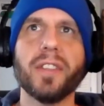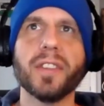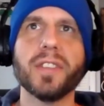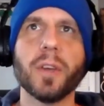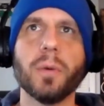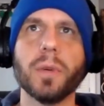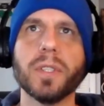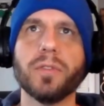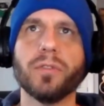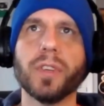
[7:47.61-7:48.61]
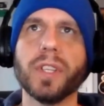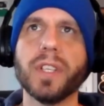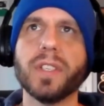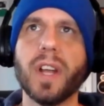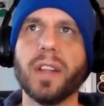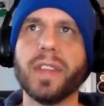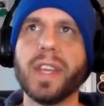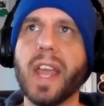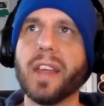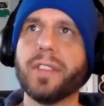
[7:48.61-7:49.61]
The single was released on
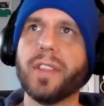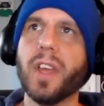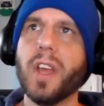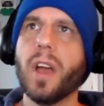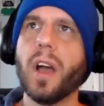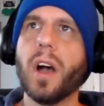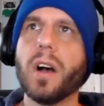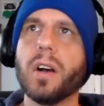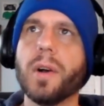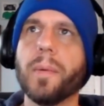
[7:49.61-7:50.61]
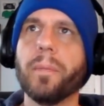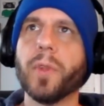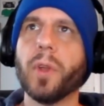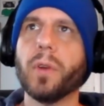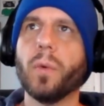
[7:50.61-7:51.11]
the 8th.